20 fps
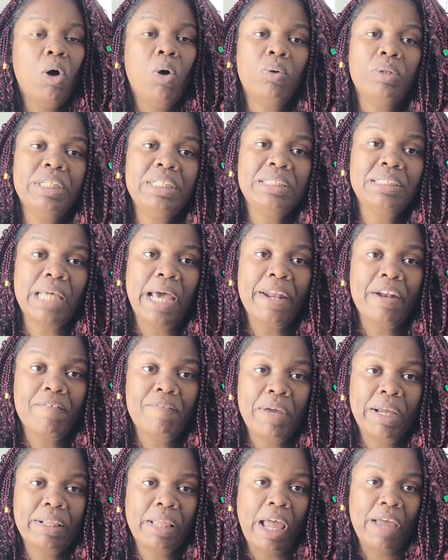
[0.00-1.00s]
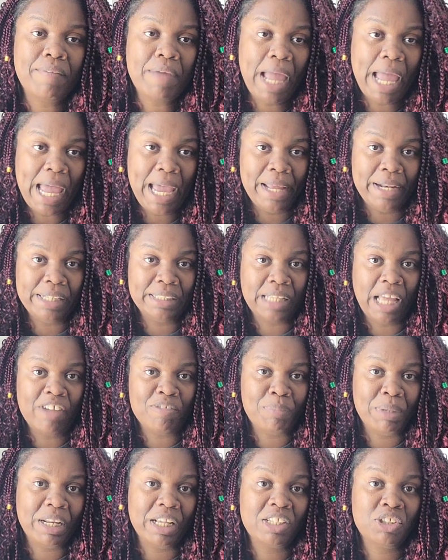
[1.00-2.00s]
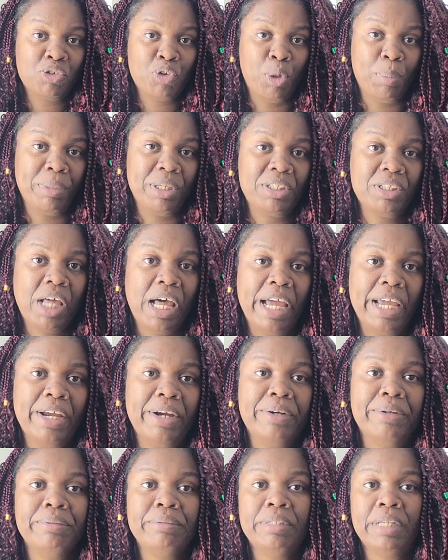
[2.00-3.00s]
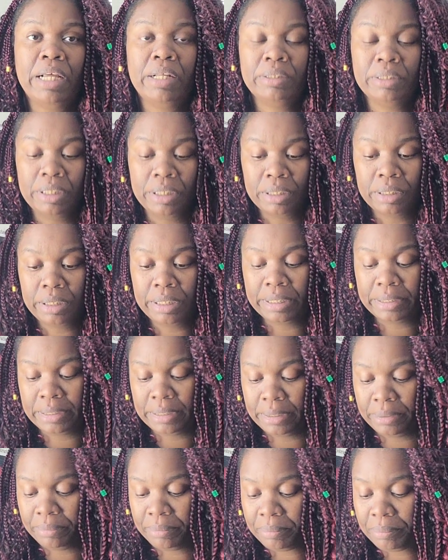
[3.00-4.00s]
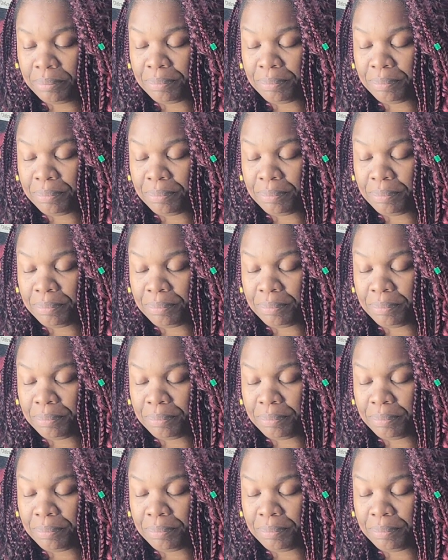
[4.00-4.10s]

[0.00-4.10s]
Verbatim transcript: only side effect I've had is I've been extremely tired. Now look, listen